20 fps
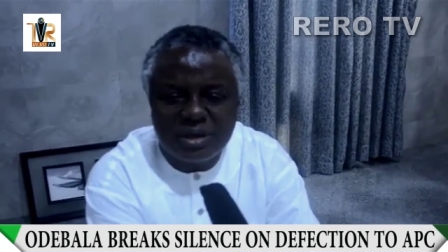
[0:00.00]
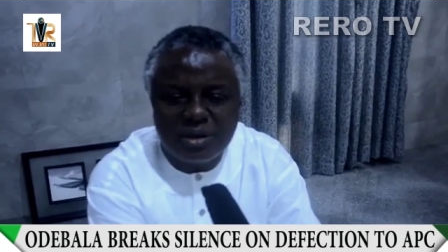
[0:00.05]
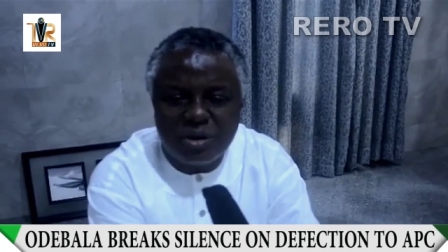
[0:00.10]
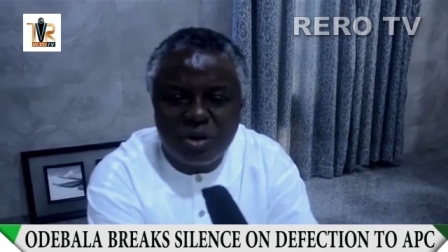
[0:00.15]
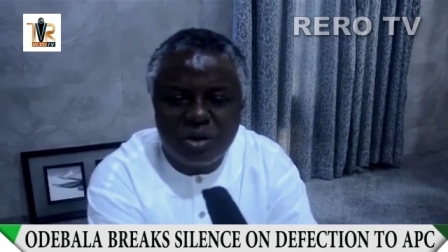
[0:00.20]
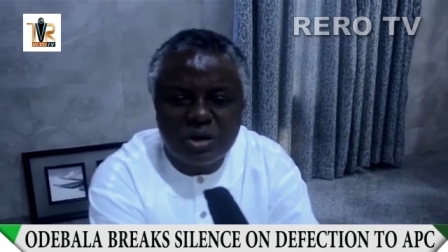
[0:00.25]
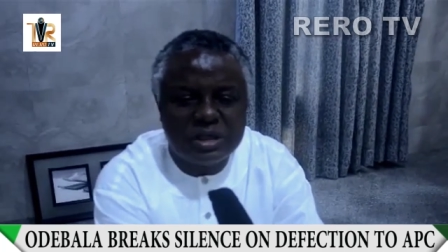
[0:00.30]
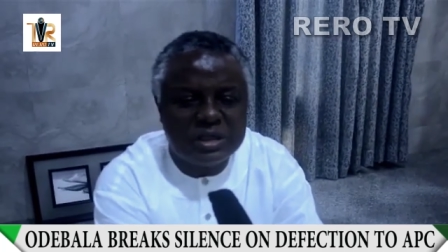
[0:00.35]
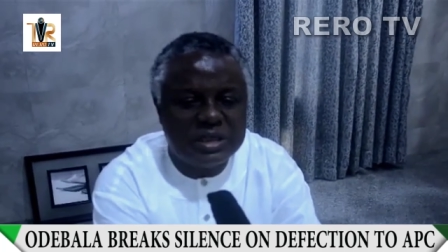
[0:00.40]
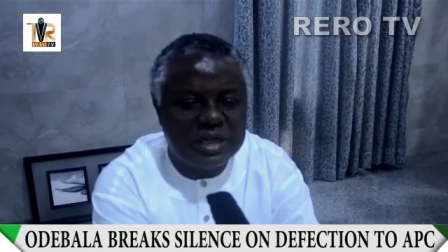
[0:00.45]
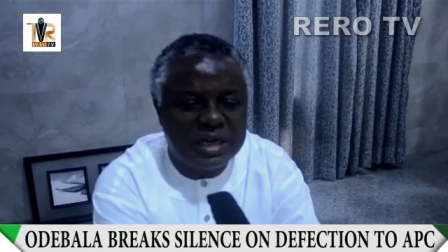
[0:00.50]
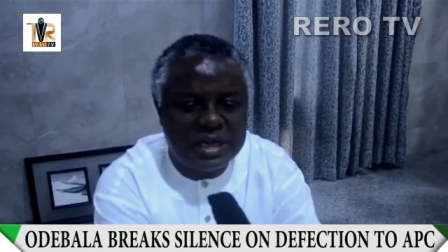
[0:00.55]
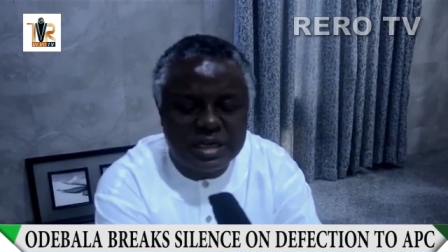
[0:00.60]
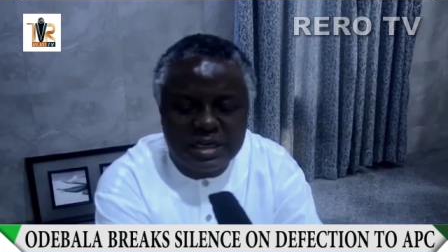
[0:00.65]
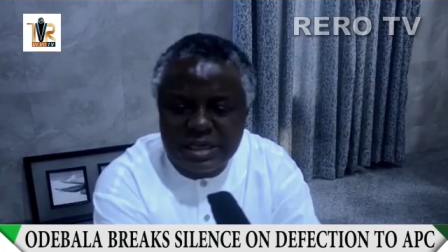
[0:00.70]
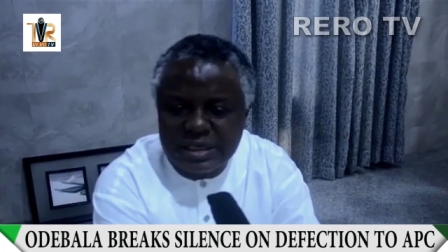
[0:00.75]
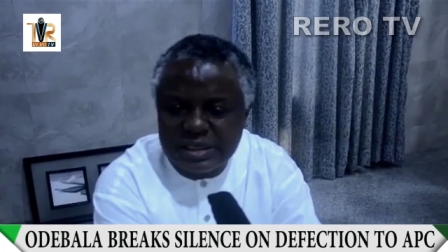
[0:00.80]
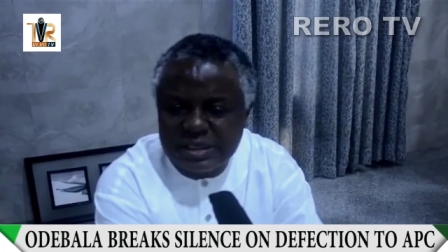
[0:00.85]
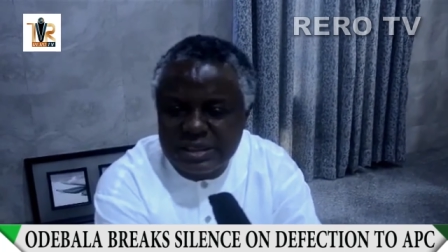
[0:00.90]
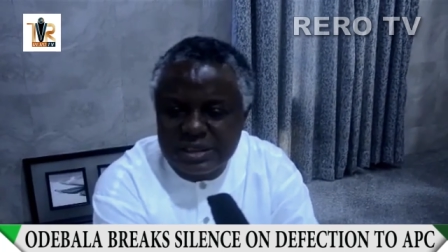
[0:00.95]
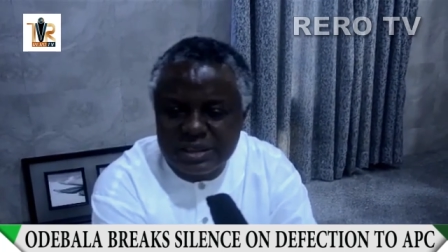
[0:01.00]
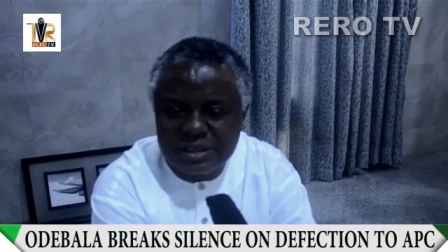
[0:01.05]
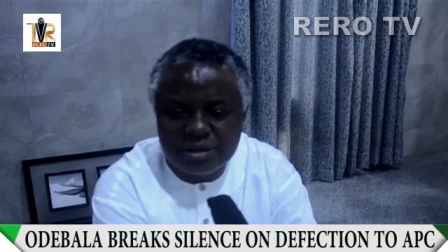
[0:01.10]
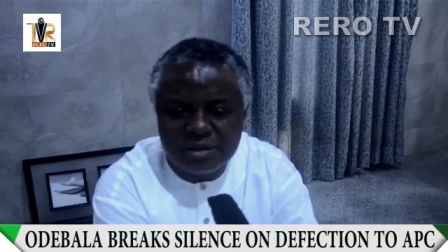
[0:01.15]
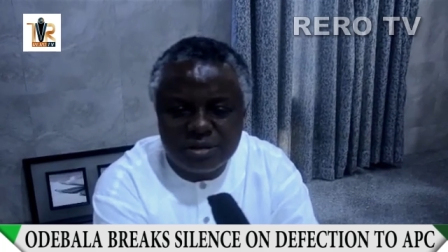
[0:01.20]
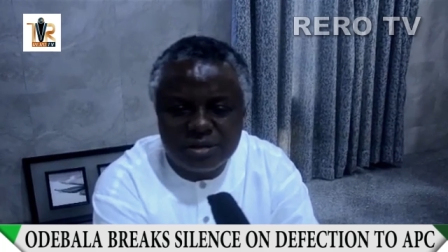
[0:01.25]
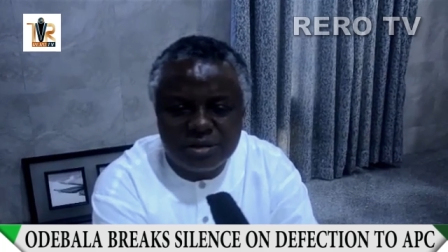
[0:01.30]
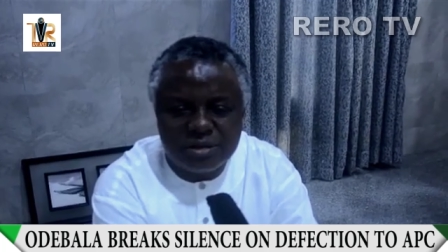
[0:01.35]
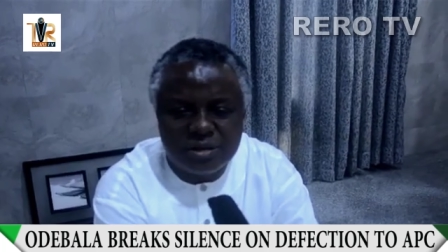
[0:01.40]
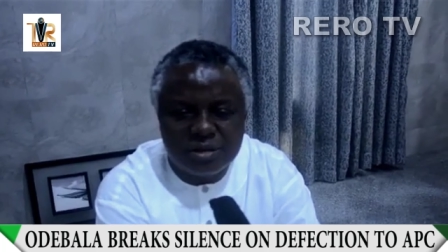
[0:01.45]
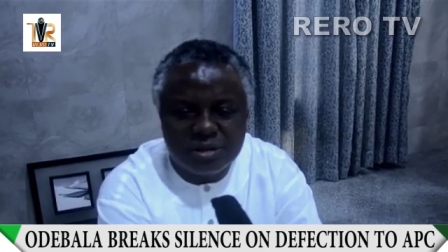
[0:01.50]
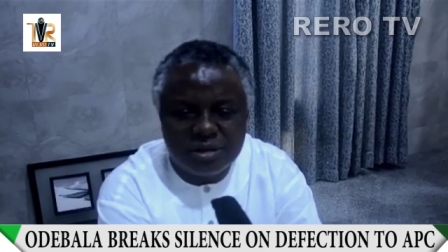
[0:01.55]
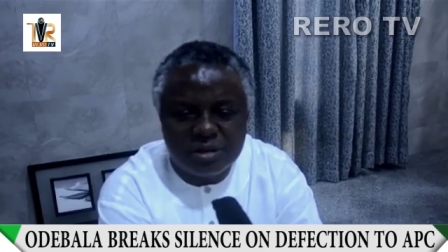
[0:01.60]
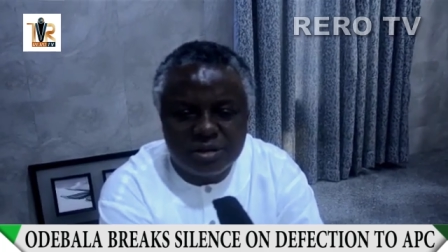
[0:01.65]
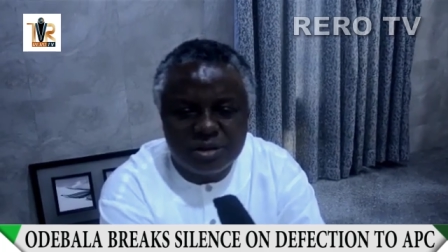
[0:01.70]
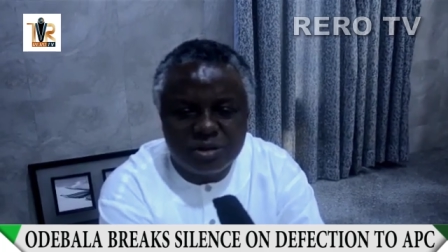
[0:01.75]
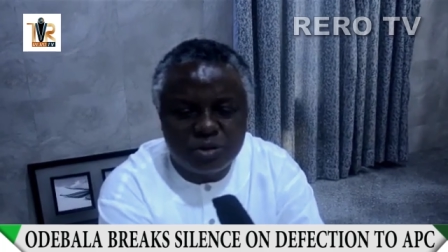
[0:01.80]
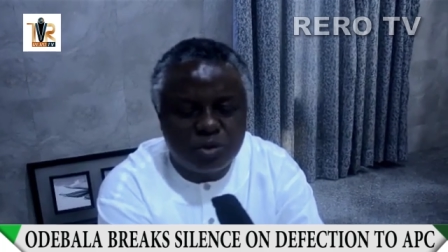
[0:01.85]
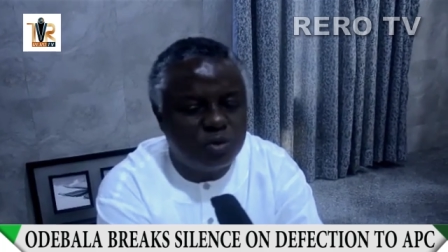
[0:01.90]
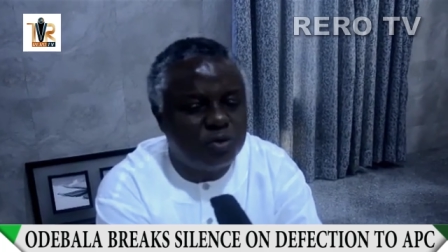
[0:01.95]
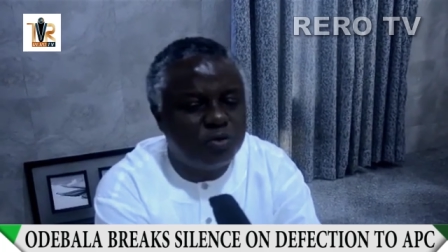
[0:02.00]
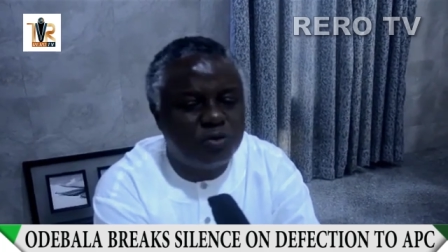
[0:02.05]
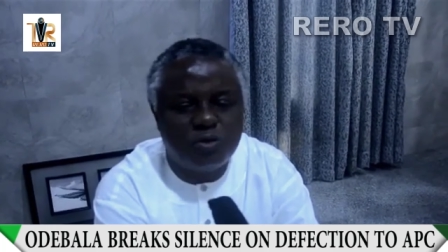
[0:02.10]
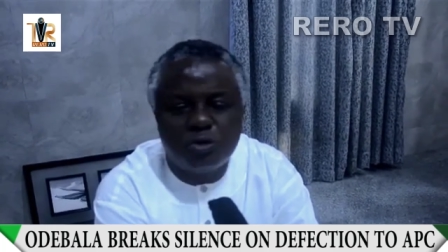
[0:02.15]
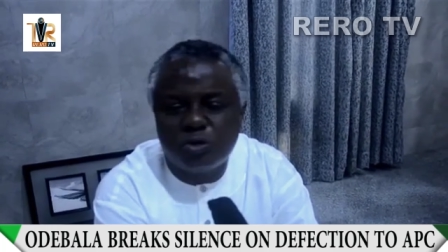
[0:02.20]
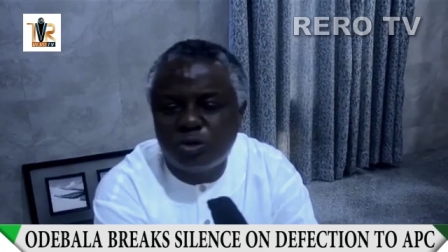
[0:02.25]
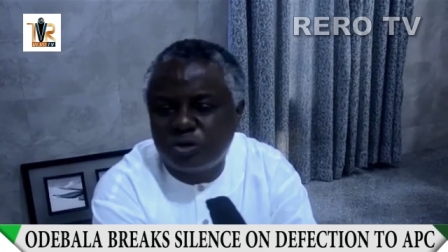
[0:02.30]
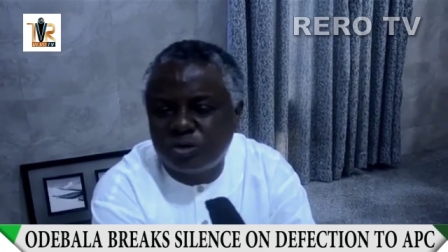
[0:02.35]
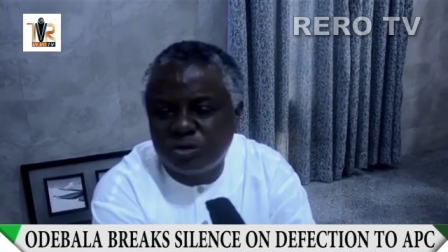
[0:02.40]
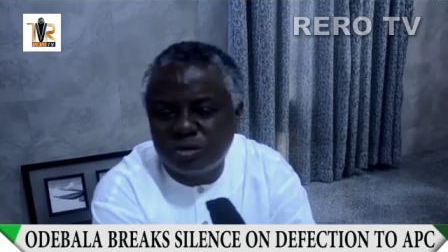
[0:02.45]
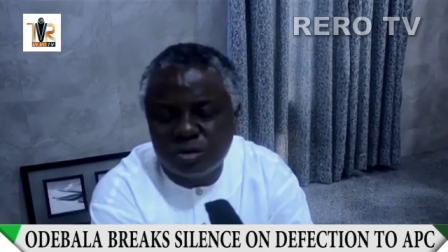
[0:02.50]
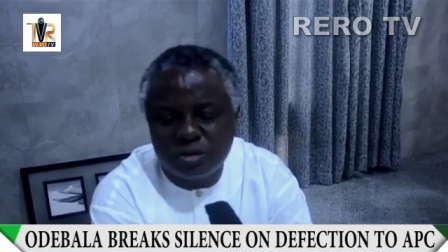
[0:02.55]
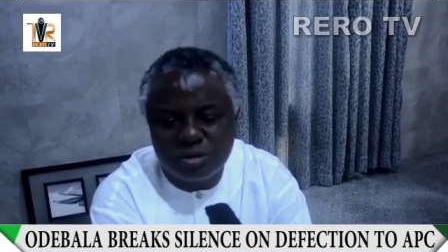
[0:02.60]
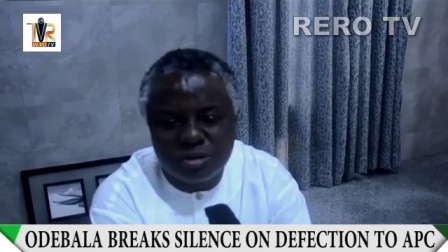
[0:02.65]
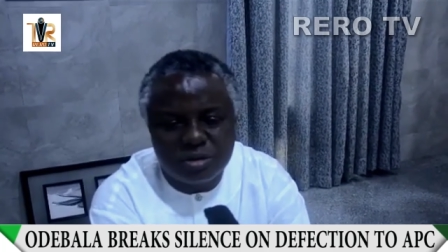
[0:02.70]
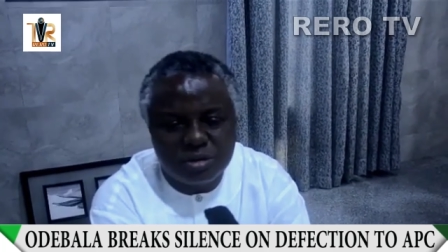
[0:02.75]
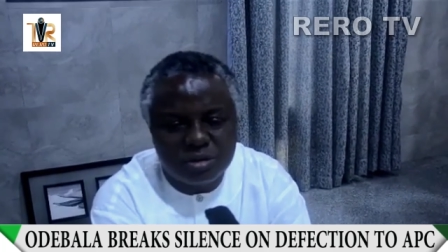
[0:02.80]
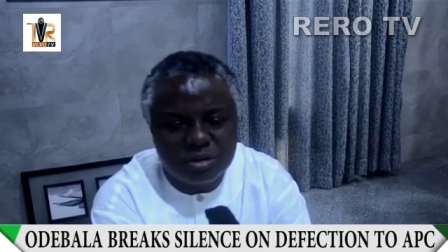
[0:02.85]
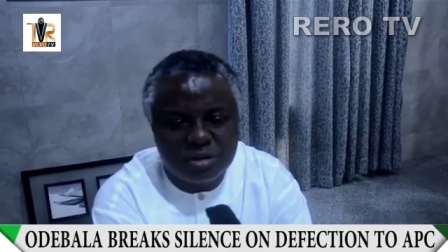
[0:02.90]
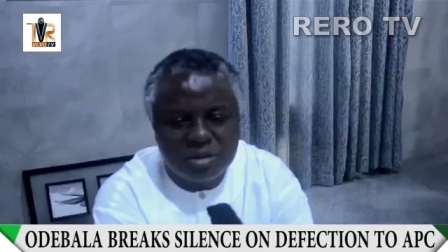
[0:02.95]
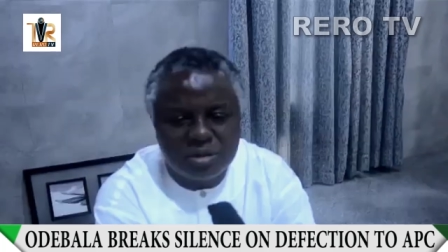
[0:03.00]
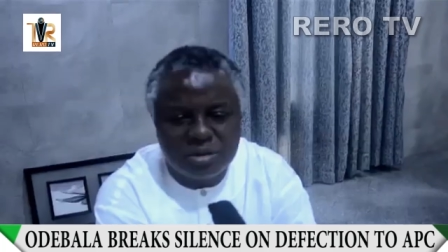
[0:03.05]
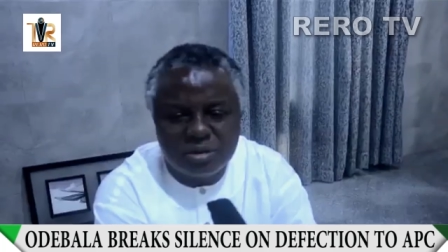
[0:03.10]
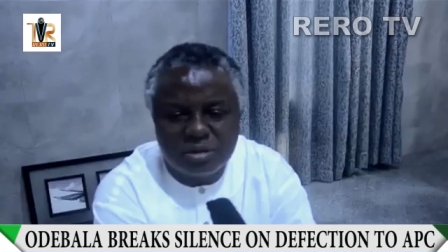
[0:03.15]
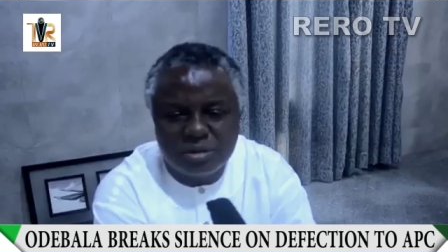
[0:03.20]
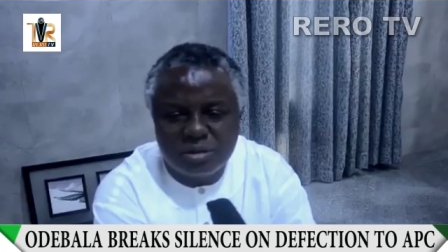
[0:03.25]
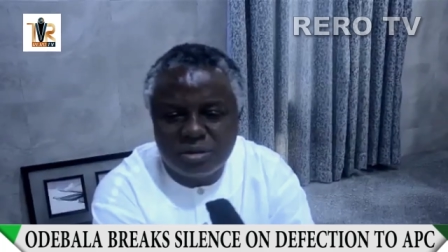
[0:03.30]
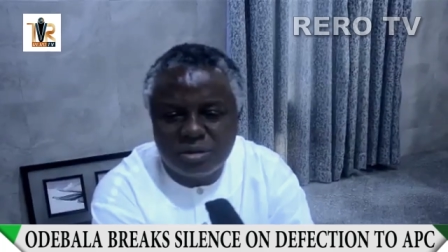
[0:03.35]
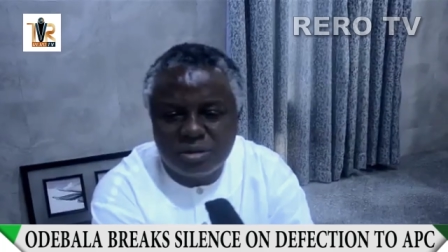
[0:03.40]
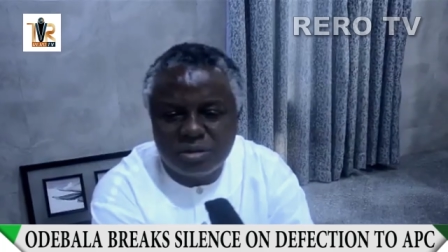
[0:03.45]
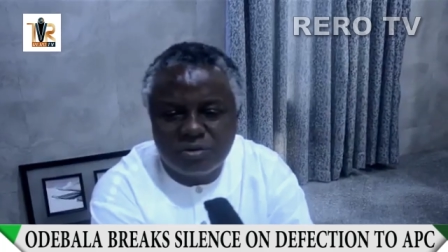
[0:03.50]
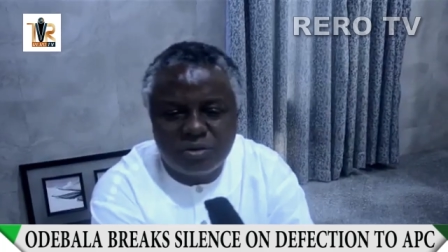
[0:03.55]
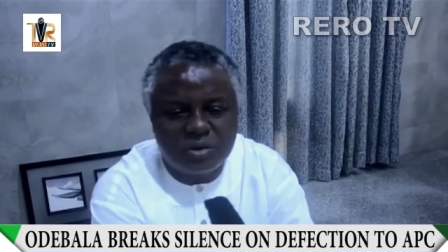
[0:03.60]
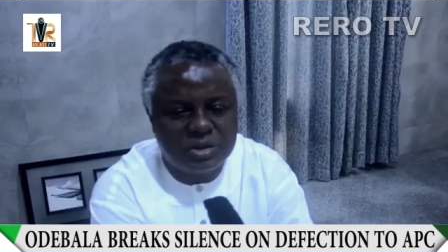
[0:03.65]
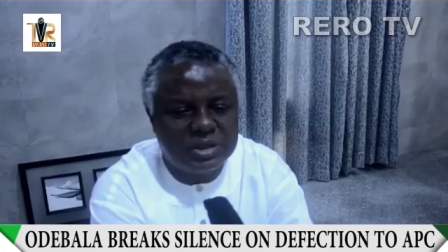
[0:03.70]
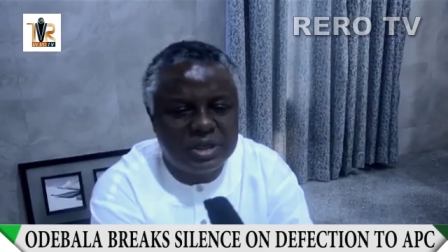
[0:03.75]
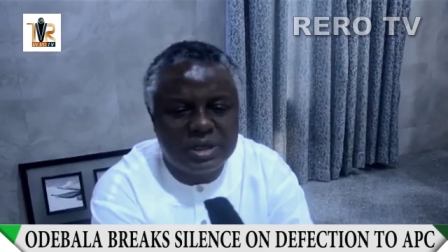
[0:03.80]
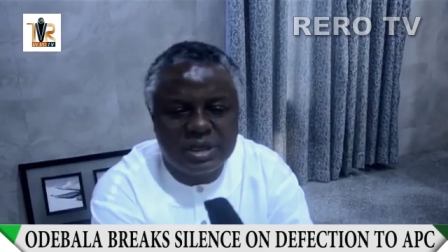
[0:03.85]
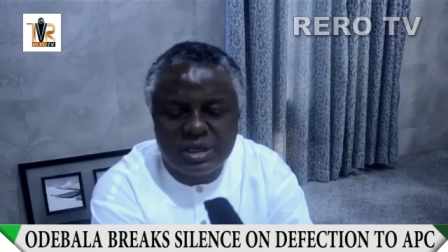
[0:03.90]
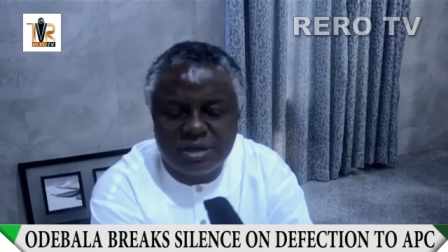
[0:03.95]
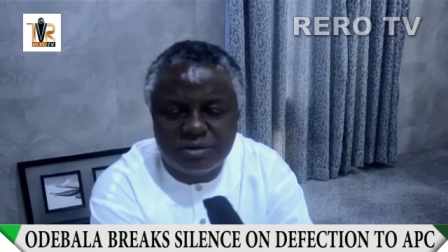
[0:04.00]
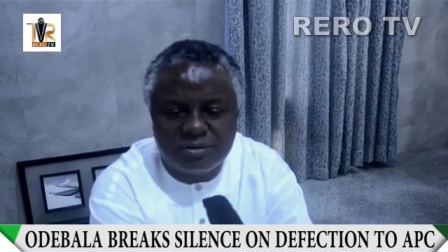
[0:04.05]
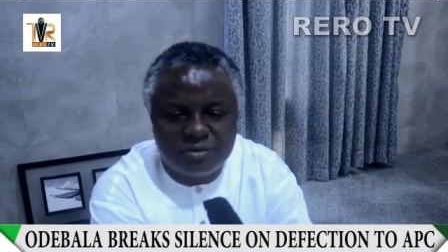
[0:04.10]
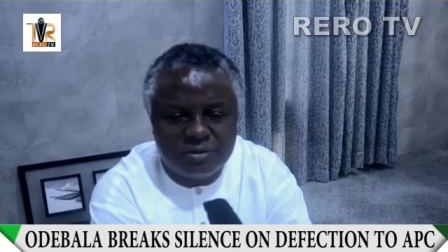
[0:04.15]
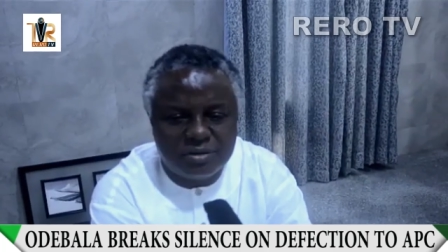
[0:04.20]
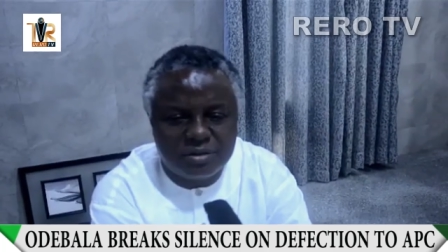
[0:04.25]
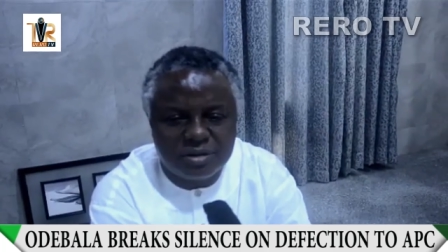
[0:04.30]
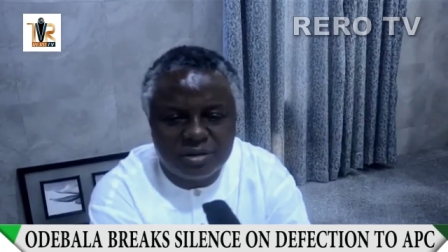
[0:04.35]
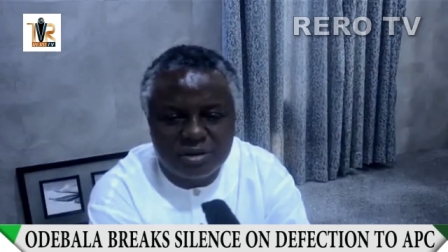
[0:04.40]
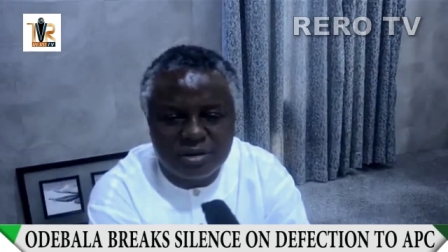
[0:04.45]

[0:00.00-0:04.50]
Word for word: all the delegates to vote for sheriff.